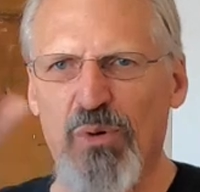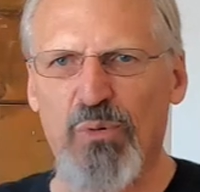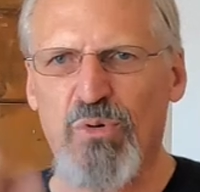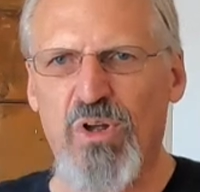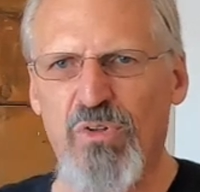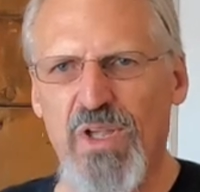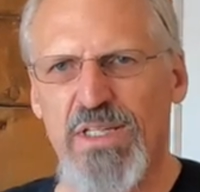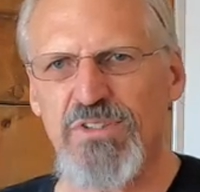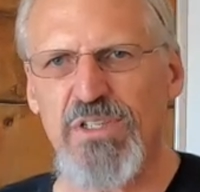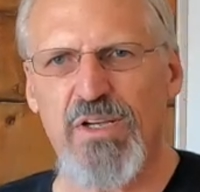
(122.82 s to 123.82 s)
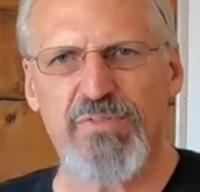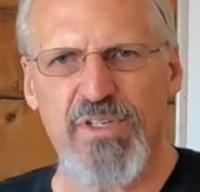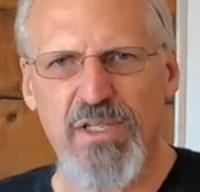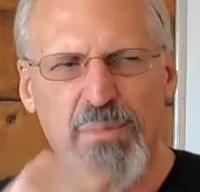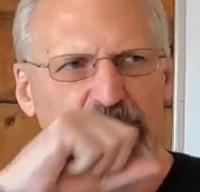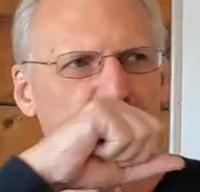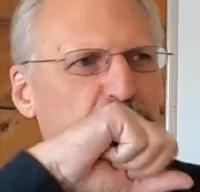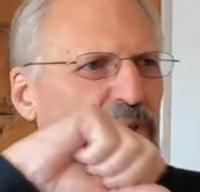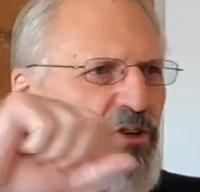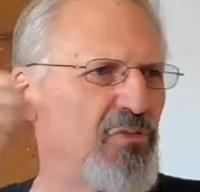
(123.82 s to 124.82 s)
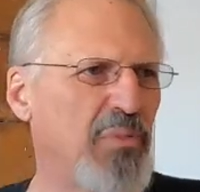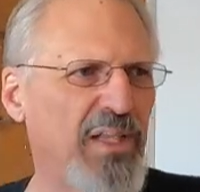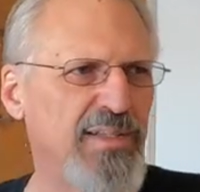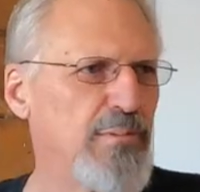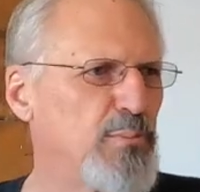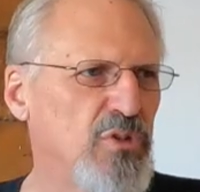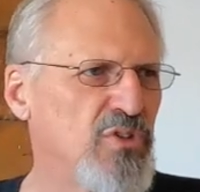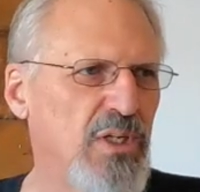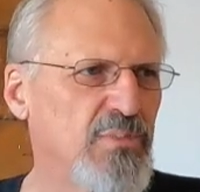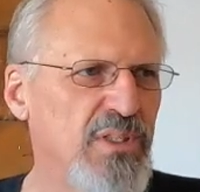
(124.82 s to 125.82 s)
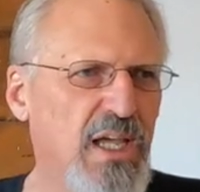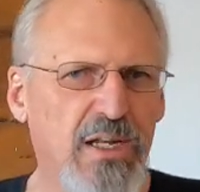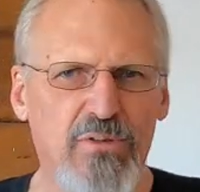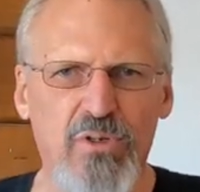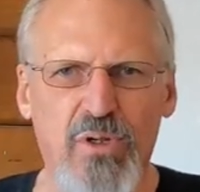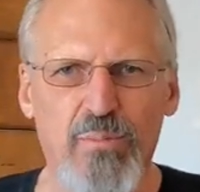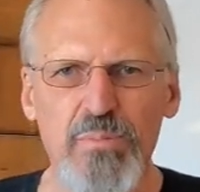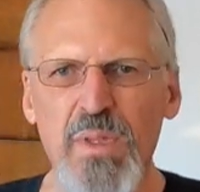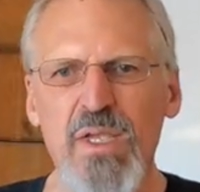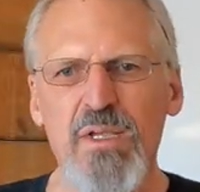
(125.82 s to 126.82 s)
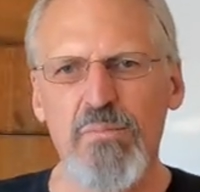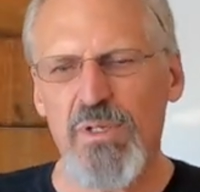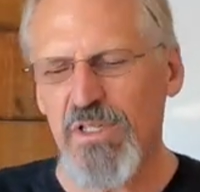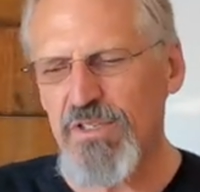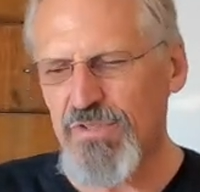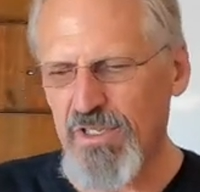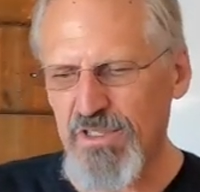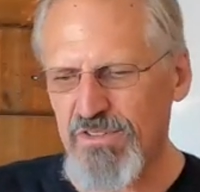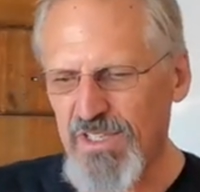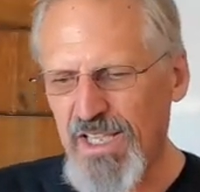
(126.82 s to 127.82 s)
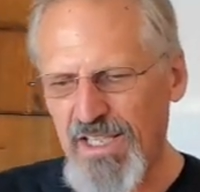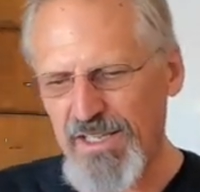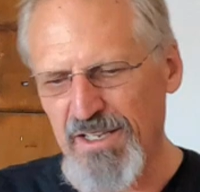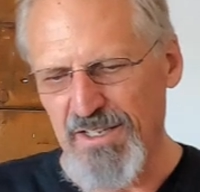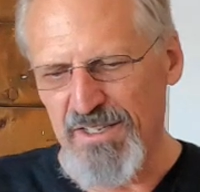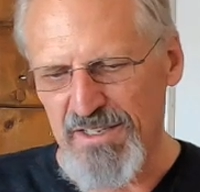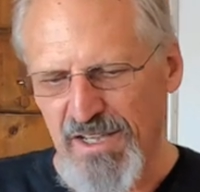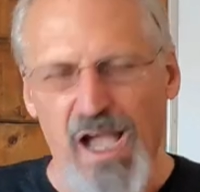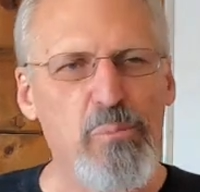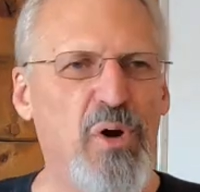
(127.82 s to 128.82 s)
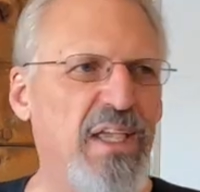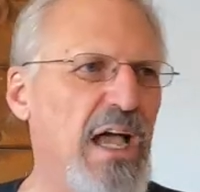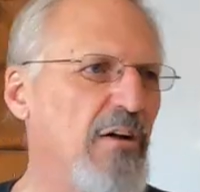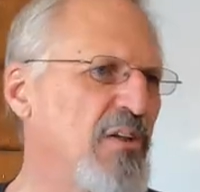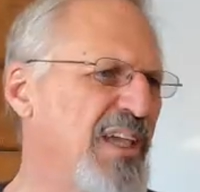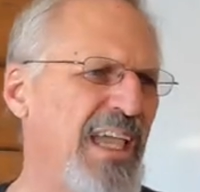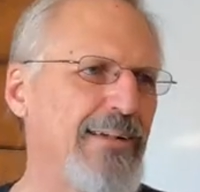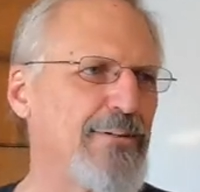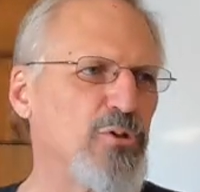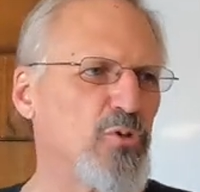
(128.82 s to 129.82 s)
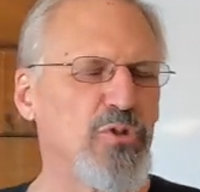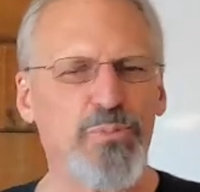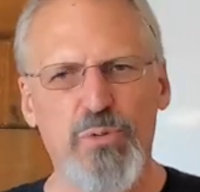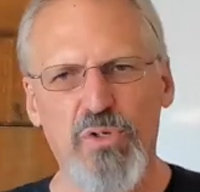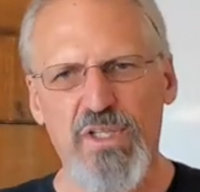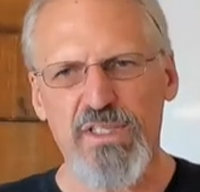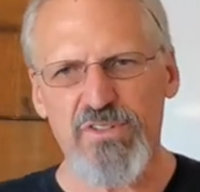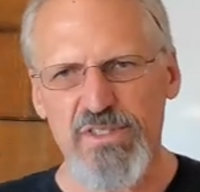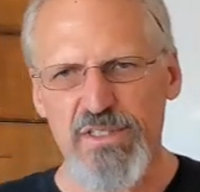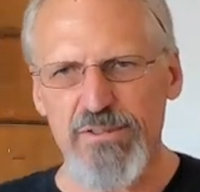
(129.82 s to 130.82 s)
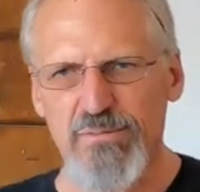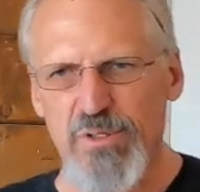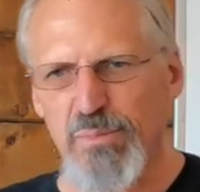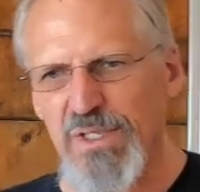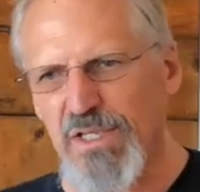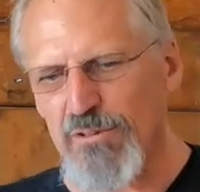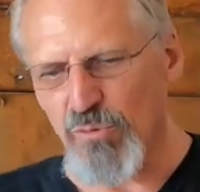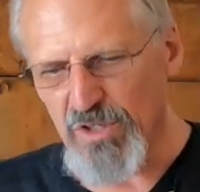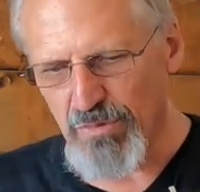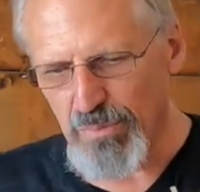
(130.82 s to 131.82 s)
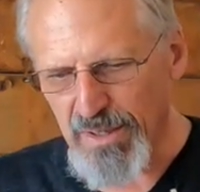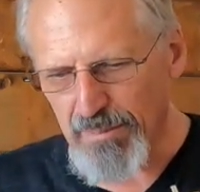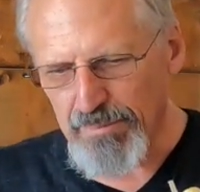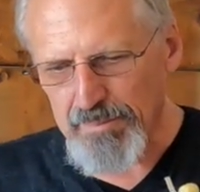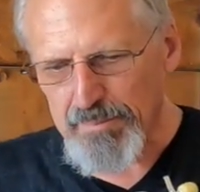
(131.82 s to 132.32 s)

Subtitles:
throat and all that stuff, and he might have pinched my lip or something, I don't know. But Lisa can say, I break out in canker sores pretty easy to begin with. But